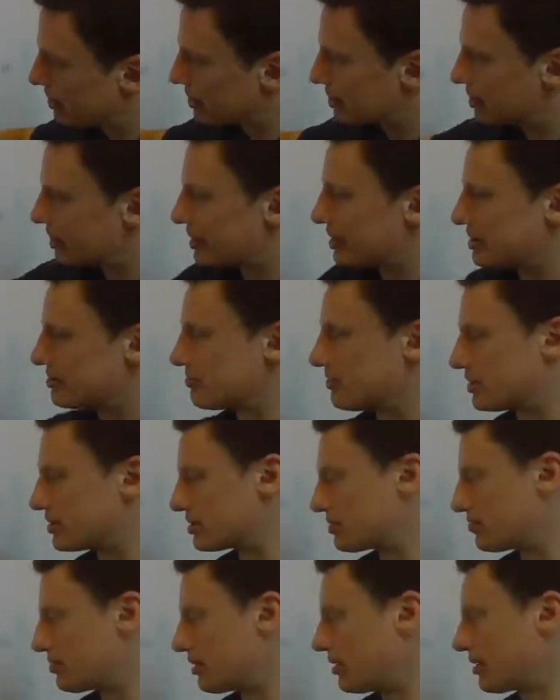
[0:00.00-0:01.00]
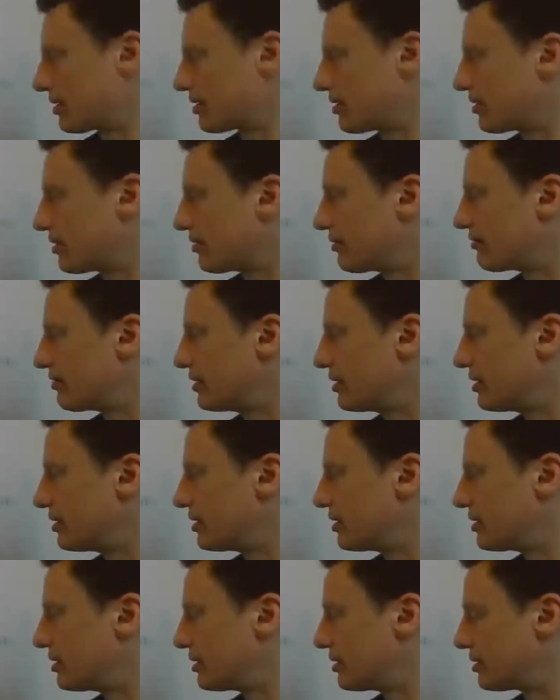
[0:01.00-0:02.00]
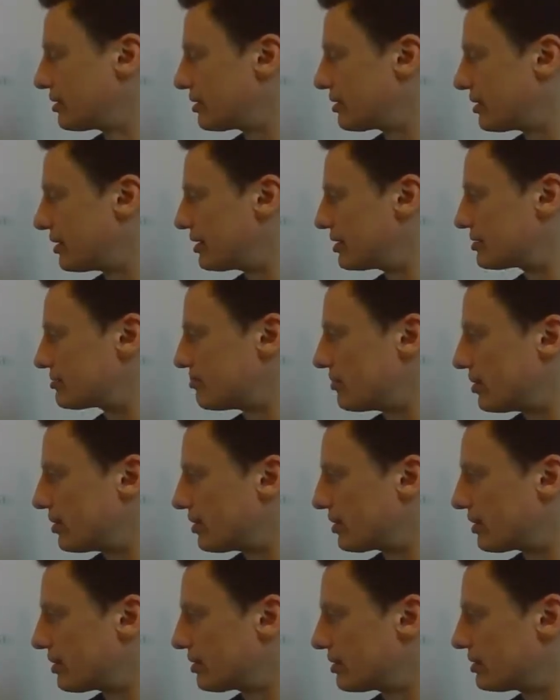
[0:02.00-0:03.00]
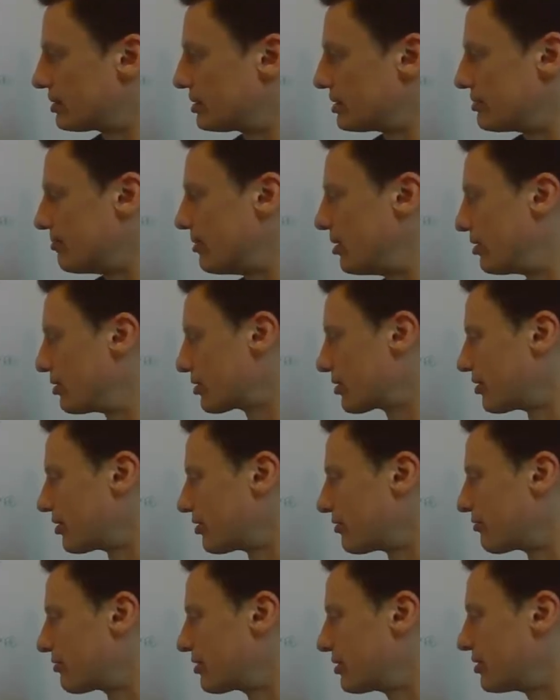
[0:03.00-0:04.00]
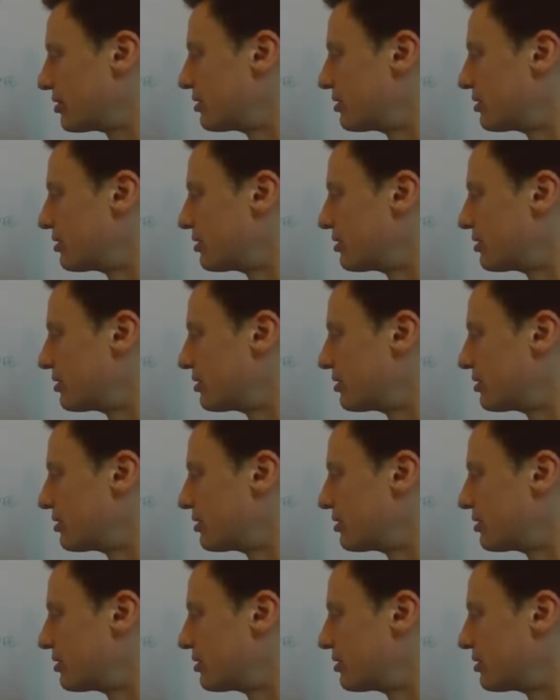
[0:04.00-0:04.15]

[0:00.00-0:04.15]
There's my supply curve, there's my demand curve.